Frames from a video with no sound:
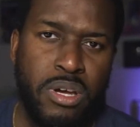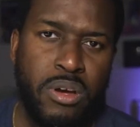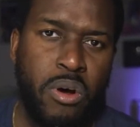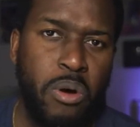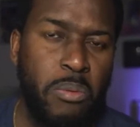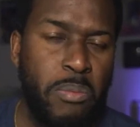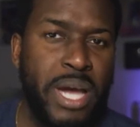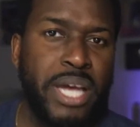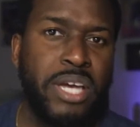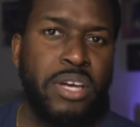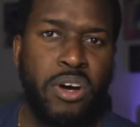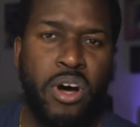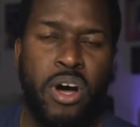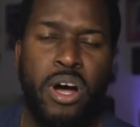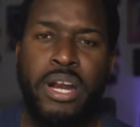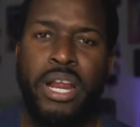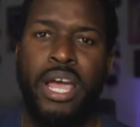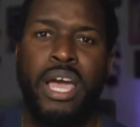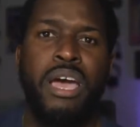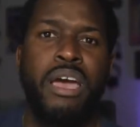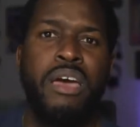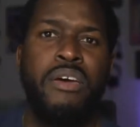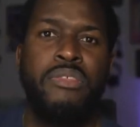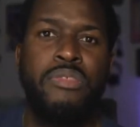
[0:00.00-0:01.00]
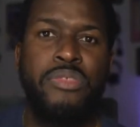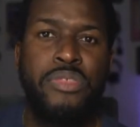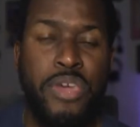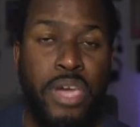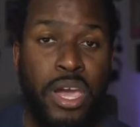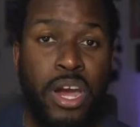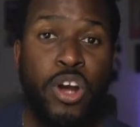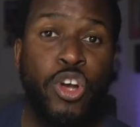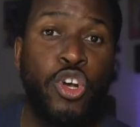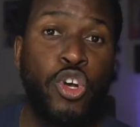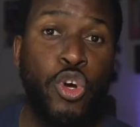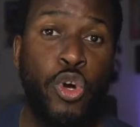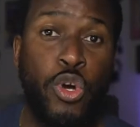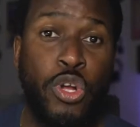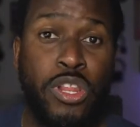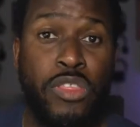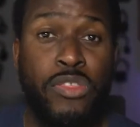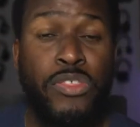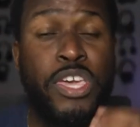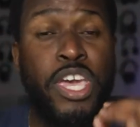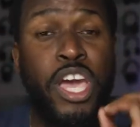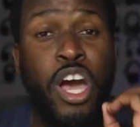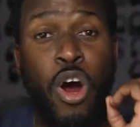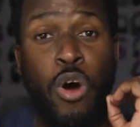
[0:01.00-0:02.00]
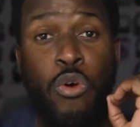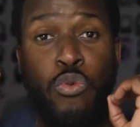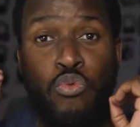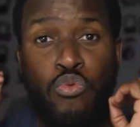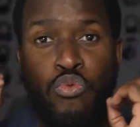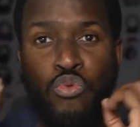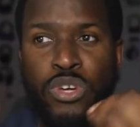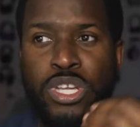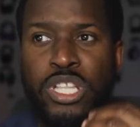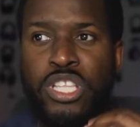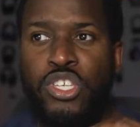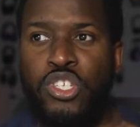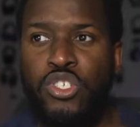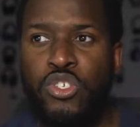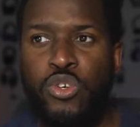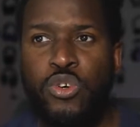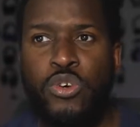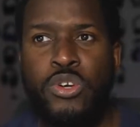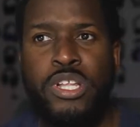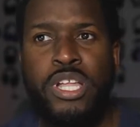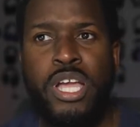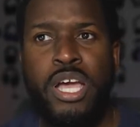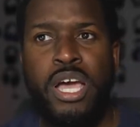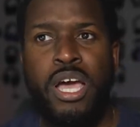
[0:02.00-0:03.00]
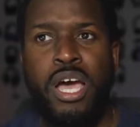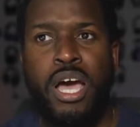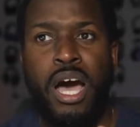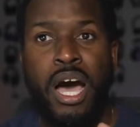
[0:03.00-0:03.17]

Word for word: Oh my God, they're good. They are really good.